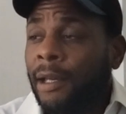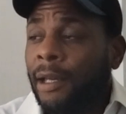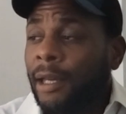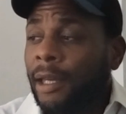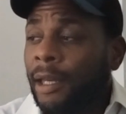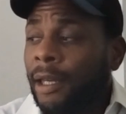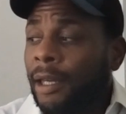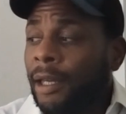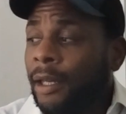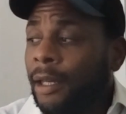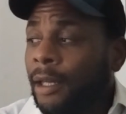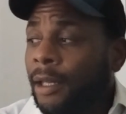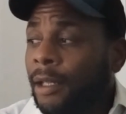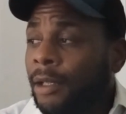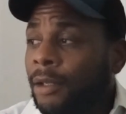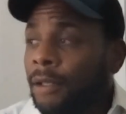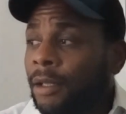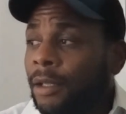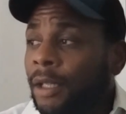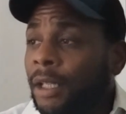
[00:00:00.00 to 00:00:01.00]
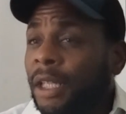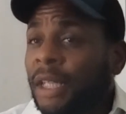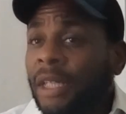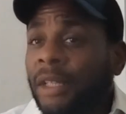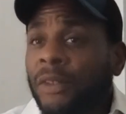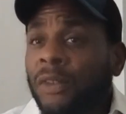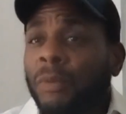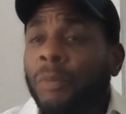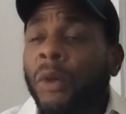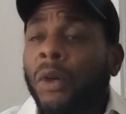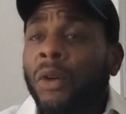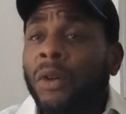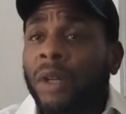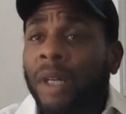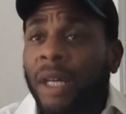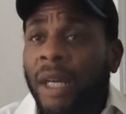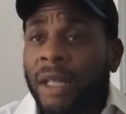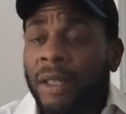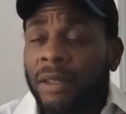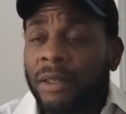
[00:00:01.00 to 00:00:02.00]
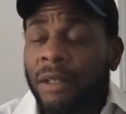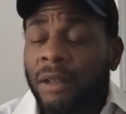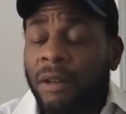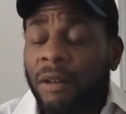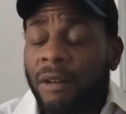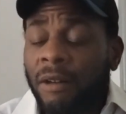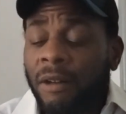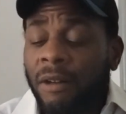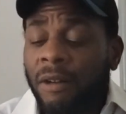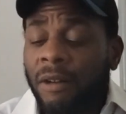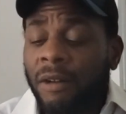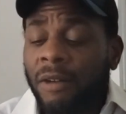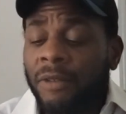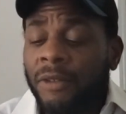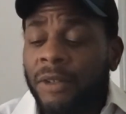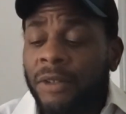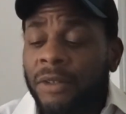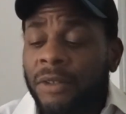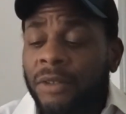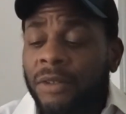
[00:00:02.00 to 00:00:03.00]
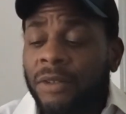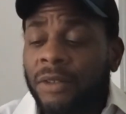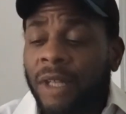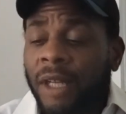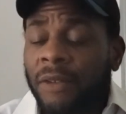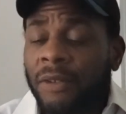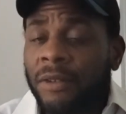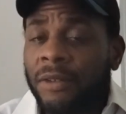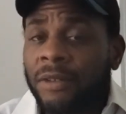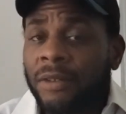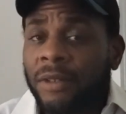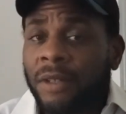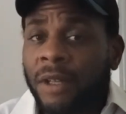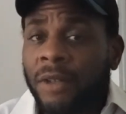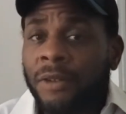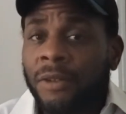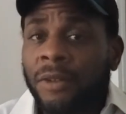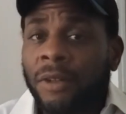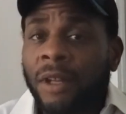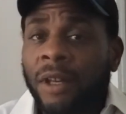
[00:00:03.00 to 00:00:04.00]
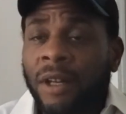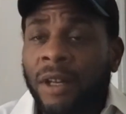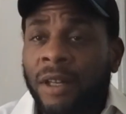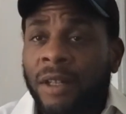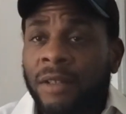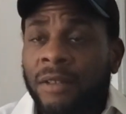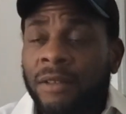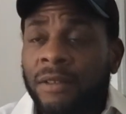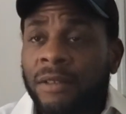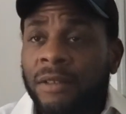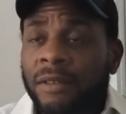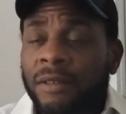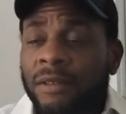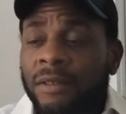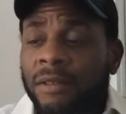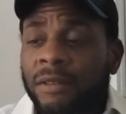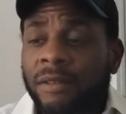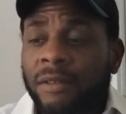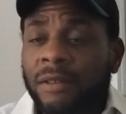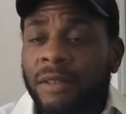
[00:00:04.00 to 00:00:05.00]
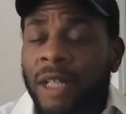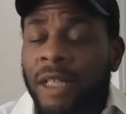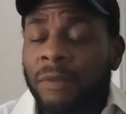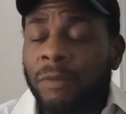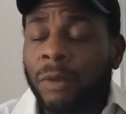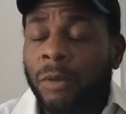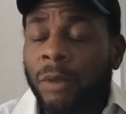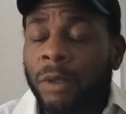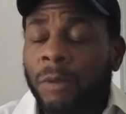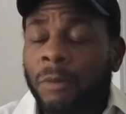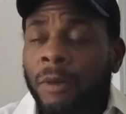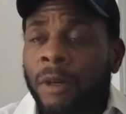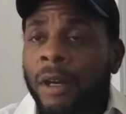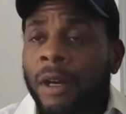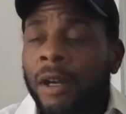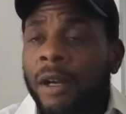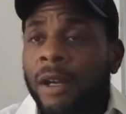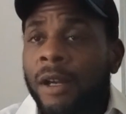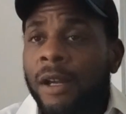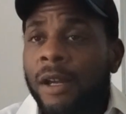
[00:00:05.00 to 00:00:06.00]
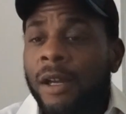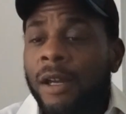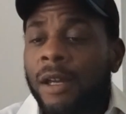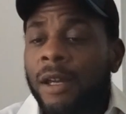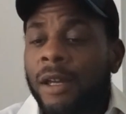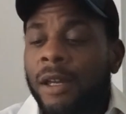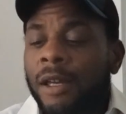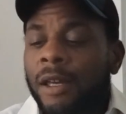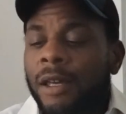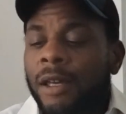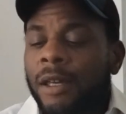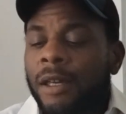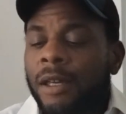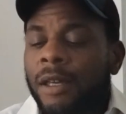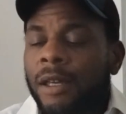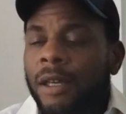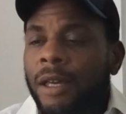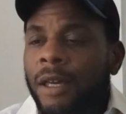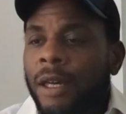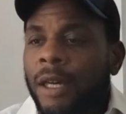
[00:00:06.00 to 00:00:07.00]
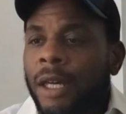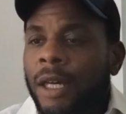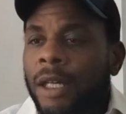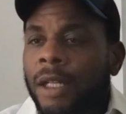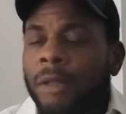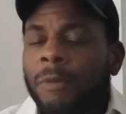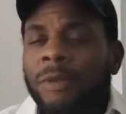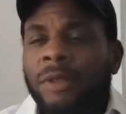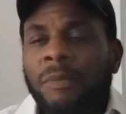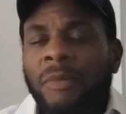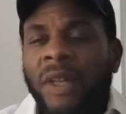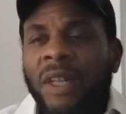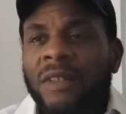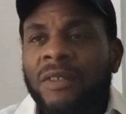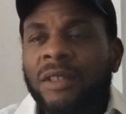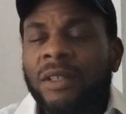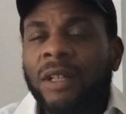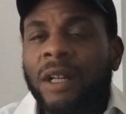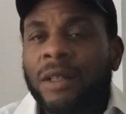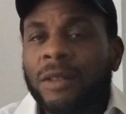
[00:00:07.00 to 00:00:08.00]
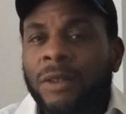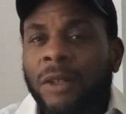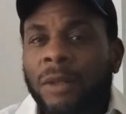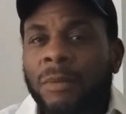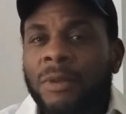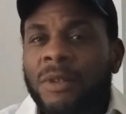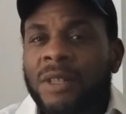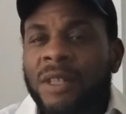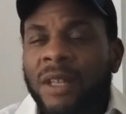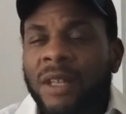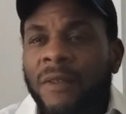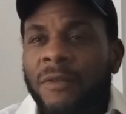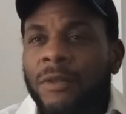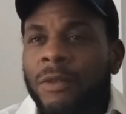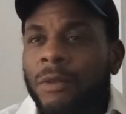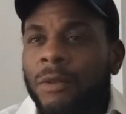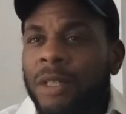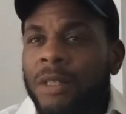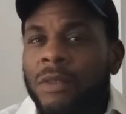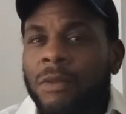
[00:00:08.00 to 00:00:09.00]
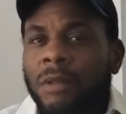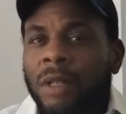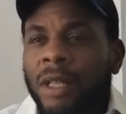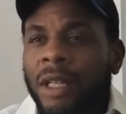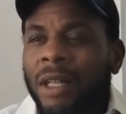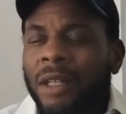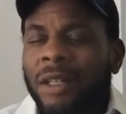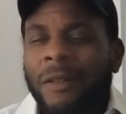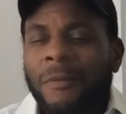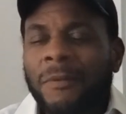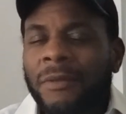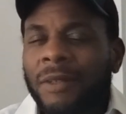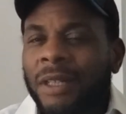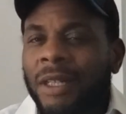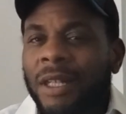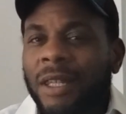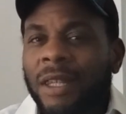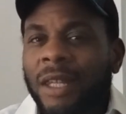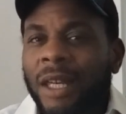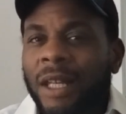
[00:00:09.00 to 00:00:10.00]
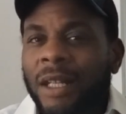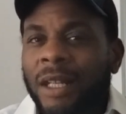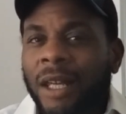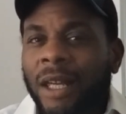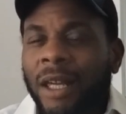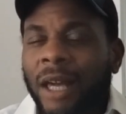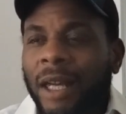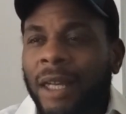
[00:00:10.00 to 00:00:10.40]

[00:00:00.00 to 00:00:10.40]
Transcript: And he spoke at uh, on at the Southern Lawn. That's where we were, and it was amazing. October 10th, 2020. I'll never forget that day. I